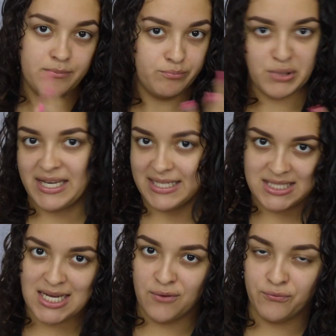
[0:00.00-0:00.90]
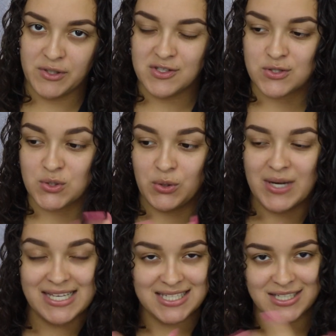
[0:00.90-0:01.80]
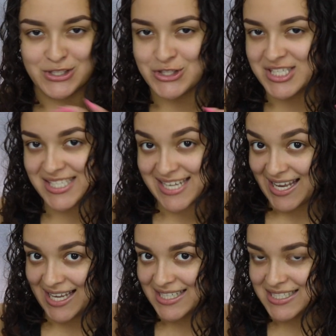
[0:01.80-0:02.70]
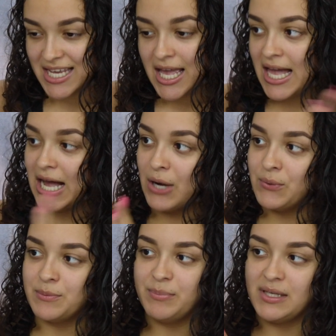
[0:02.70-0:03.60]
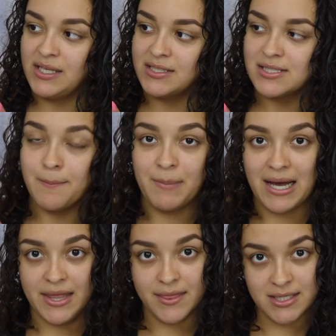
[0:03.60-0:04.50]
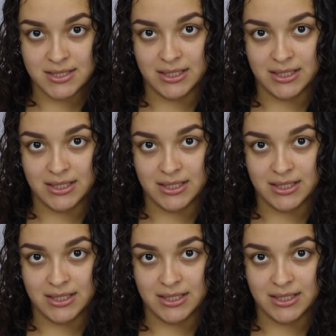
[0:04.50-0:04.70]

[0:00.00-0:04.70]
break it down for you so you guys can understand how it would be to buy this